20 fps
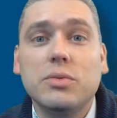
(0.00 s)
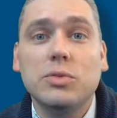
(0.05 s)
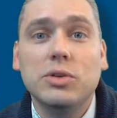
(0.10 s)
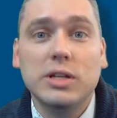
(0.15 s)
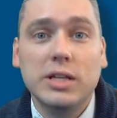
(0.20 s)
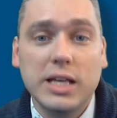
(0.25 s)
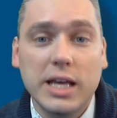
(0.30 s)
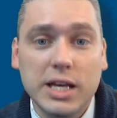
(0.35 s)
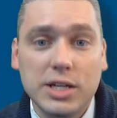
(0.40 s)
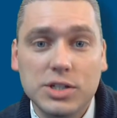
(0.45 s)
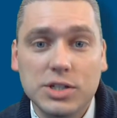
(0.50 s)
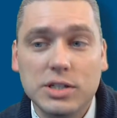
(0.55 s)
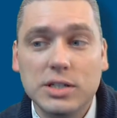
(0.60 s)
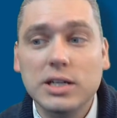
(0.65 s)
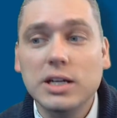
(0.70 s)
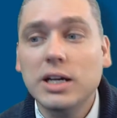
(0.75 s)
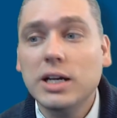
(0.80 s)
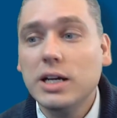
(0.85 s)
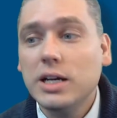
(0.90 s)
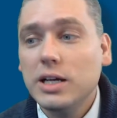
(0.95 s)
communication
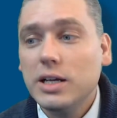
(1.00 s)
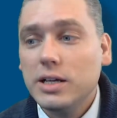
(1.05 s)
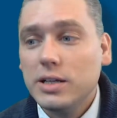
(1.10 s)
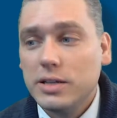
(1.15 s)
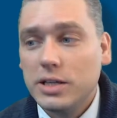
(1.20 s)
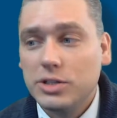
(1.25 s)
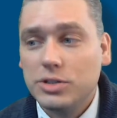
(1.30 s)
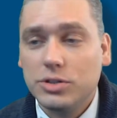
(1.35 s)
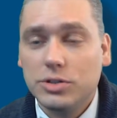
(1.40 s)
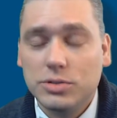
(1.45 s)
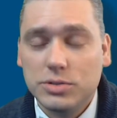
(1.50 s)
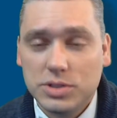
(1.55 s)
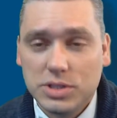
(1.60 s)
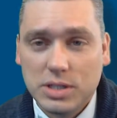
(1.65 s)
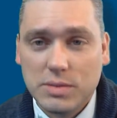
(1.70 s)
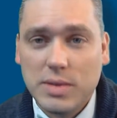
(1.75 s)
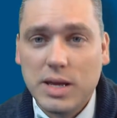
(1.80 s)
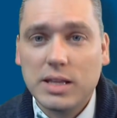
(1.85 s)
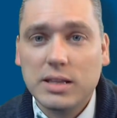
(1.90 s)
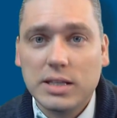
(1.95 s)
that you use
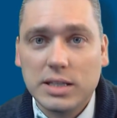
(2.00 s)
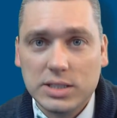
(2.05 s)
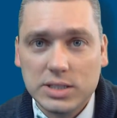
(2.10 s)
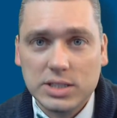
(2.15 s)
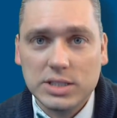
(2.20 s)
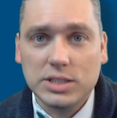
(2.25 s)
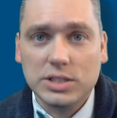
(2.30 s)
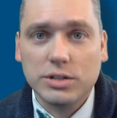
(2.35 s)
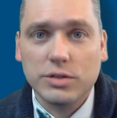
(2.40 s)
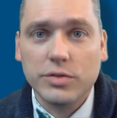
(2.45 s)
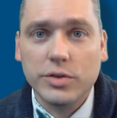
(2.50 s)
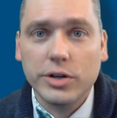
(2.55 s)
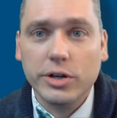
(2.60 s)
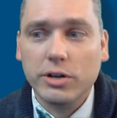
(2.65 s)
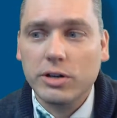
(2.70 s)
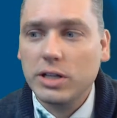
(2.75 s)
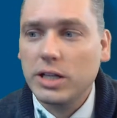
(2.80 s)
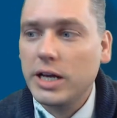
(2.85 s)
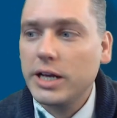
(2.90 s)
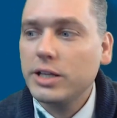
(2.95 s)
to make things easier for
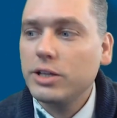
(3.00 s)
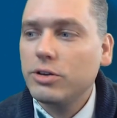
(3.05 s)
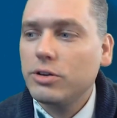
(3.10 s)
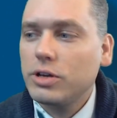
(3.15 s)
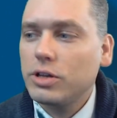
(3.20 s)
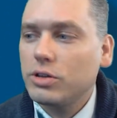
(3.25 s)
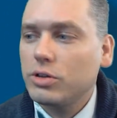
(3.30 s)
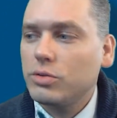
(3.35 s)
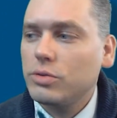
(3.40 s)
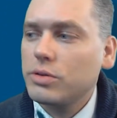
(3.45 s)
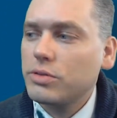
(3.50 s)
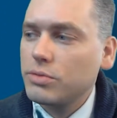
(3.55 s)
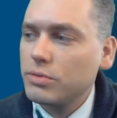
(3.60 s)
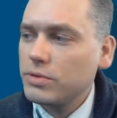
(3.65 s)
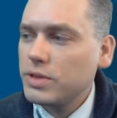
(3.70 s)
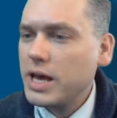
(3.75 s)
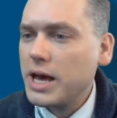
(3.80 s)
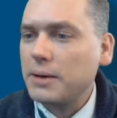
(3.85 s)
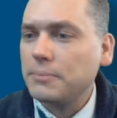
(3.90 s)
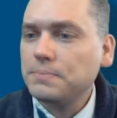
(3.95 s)
your client, you can do it
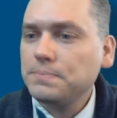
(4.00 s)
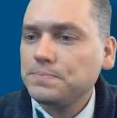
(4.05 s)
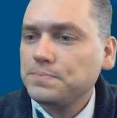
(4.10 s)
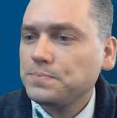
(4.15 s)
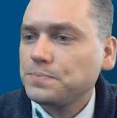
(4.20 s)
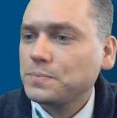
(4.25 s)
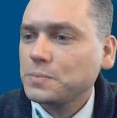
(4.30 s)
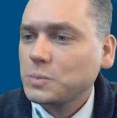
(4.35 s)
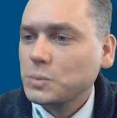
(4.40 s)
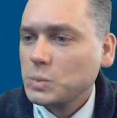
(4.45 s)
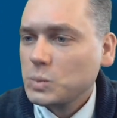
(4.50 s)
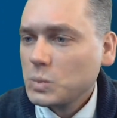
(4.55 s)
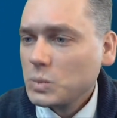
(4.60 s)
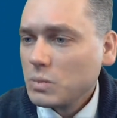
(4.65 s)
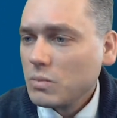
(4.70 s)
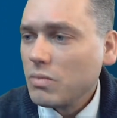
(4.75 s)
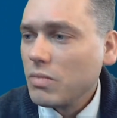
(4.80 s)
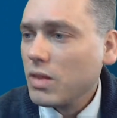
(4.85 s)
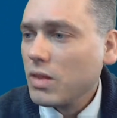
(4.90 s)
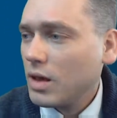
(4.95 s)
through that.
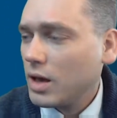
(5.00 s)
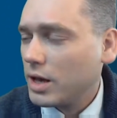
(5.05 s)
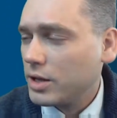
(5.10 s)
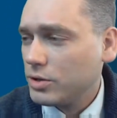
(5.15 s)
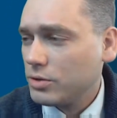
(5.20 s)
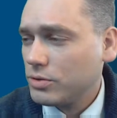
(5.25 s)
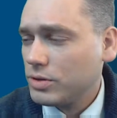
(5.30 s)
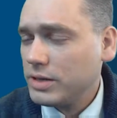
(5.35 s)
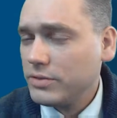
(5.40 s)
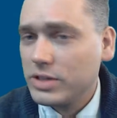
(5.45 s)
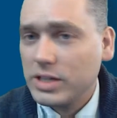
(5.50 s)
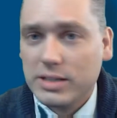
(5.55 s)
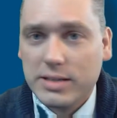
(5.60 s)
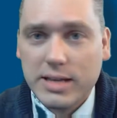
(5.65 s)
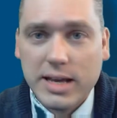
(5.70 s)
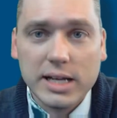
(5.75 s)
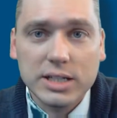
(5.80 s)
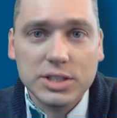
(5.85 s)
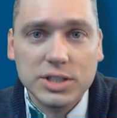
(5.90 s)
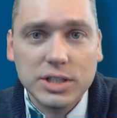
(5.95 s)
You could even
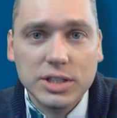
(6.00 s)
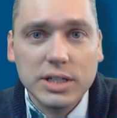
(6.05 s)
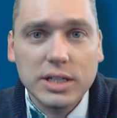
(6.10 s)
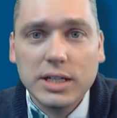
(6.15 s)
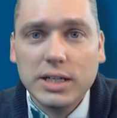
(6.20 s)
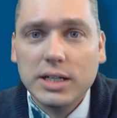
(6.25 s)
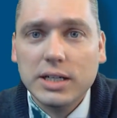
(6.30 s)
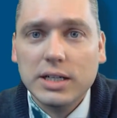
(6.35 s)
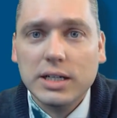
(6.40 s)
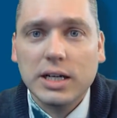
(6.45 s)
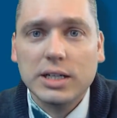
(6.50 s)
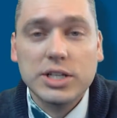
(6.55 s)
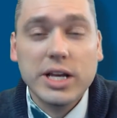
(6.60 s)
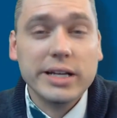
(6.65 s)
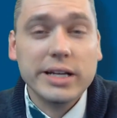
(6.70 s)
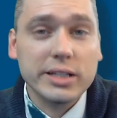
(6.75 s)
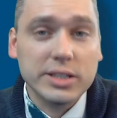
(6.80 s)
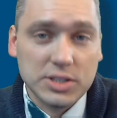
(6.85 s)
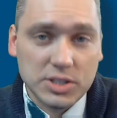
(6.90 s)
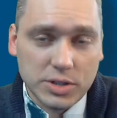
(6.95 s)
attach a
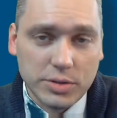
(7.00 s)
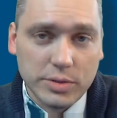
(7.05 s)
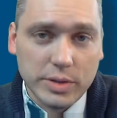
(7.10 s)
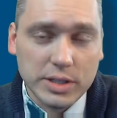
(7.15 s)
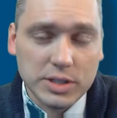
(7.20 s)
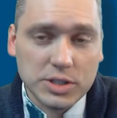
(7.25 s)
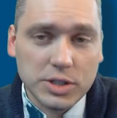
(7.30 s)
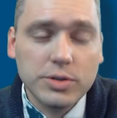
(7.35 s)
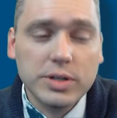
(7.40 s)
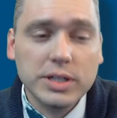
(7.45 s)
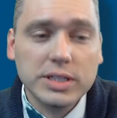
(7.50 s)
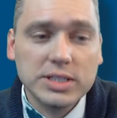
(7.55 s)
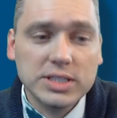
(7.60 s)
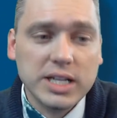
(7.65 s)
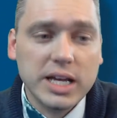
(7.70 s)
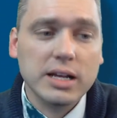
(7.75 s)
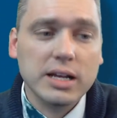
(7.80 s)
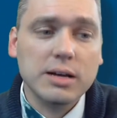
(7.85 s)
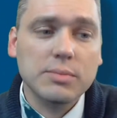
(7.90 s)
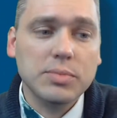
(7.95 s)
checklist to it. So you could
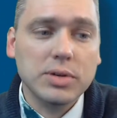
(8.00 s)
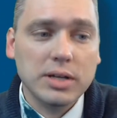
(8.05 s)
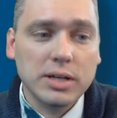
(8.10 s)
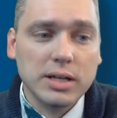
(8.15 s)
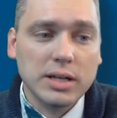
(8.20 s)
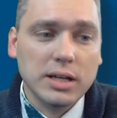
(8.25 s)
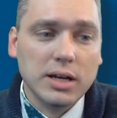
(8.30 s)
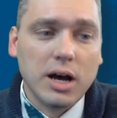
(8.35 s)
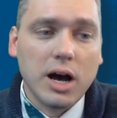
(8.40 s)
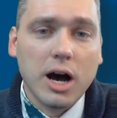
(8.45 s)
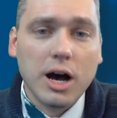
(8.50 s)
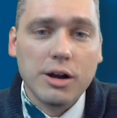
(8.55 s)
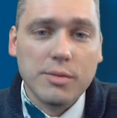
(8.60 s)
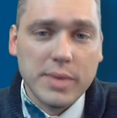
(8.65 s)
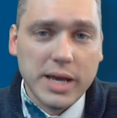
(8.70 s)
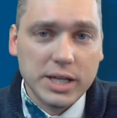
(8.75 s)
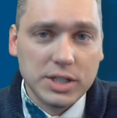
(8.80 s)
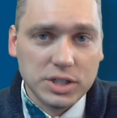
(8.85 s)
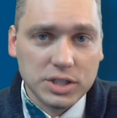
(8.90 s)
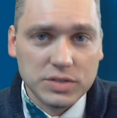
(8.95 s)
set up
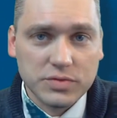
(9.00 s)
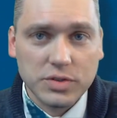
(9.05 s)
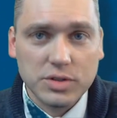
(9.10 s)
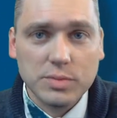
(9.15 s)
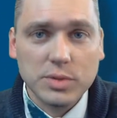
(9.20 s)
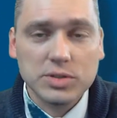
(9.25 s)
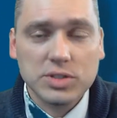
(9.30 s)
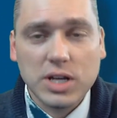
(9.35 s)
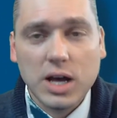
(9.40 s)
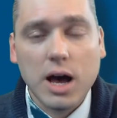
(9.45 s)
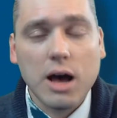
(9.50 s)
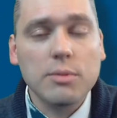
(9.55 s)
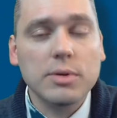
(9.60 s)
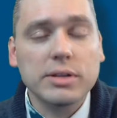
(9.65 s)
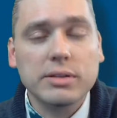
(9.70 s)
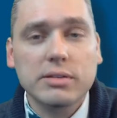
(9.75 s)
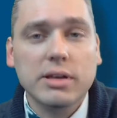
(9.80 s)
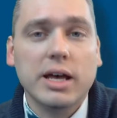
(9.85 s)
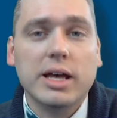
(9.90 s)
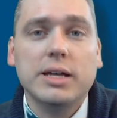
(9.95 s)
automations for the most
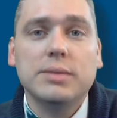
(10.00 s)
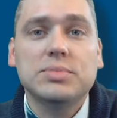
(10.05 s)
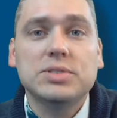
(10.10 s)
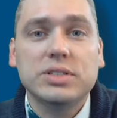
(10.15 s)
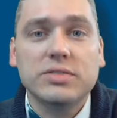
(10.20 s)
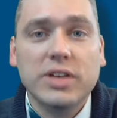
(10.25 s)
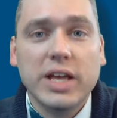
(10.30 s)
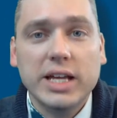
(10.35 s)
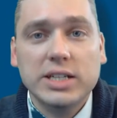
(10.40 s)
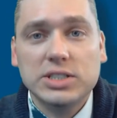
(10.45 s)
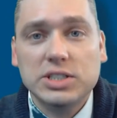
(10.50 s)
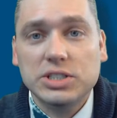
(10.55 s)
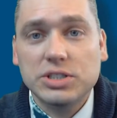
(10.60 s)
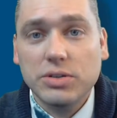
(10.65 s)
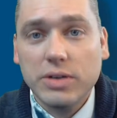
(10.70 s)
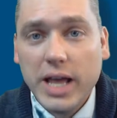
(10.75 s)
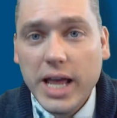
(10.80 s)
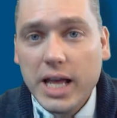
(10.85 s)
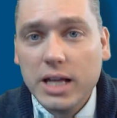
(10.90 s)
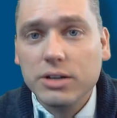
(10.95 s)
common types of cases
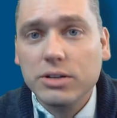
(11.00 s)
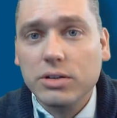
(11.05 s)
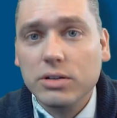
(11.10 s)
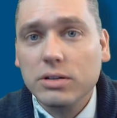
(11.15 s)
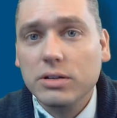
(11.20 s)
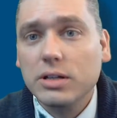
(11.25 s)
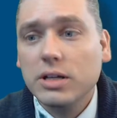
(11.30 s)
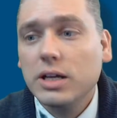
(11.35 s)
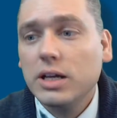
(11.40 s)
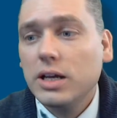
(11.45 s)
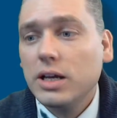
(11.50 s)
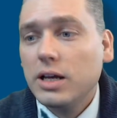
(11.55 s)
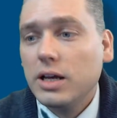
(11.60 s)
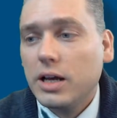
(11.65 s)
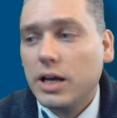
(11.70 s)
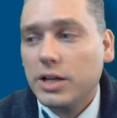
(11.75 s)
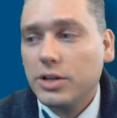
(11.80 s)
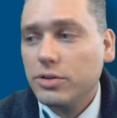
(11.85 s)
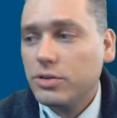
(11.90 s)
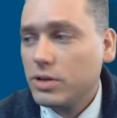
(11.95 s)
you handle,
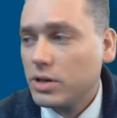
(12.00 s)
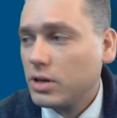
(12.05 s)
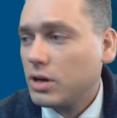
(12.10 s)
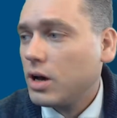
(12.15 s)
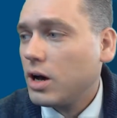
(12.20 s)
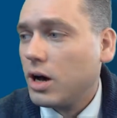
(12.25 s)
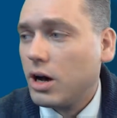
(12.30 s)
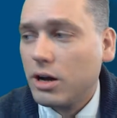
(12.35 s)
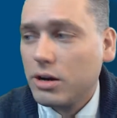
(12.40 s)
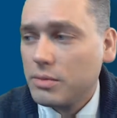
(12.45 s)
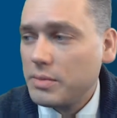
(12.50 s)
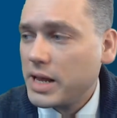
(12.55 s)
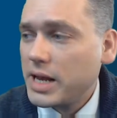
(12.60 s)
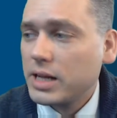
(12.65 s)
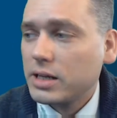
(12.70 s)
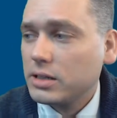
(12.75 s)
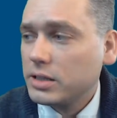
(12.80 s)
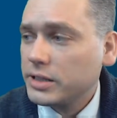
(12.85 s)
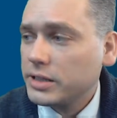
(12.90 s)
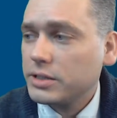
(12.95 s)
and you could
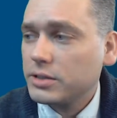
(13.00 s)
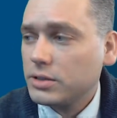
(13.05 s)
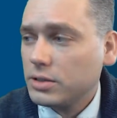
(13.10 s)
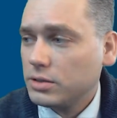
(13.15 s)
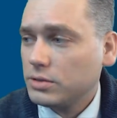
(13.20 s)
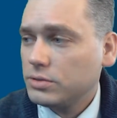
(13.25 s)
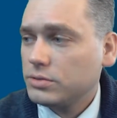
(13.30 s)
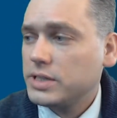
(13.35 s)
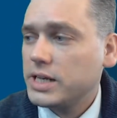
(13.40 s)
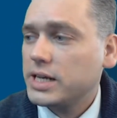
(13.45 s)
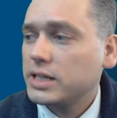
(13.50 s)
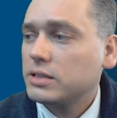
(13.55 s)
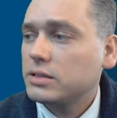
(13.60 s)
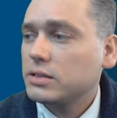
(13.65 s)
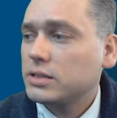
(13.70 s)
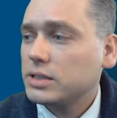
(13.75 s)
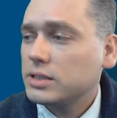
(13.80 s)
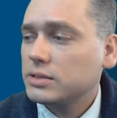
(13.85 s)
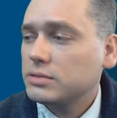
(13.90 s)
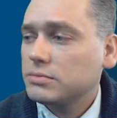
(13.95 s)
automatically include that
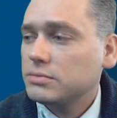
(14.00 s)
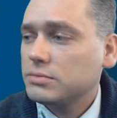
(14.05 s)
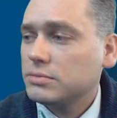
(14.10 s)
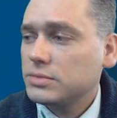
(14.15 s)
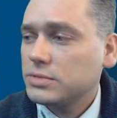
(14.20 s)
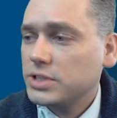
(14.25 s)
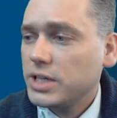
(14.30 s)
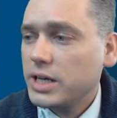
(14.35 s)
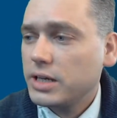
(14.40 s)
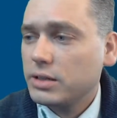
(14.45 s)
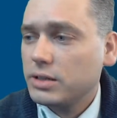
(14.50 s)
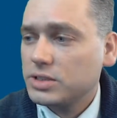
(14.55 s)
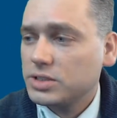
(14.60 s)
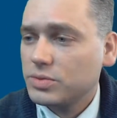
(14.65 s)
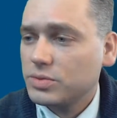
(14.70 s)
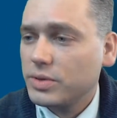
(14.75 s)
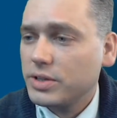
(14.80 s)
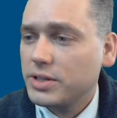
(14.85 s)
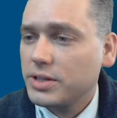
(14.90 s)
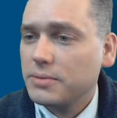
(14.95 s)

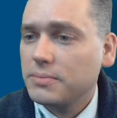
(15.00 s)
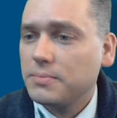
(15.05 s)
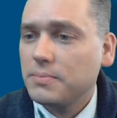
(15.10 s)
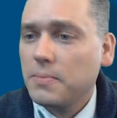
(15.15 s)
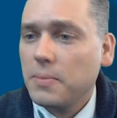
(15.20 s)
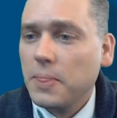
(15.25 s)
checklist with it.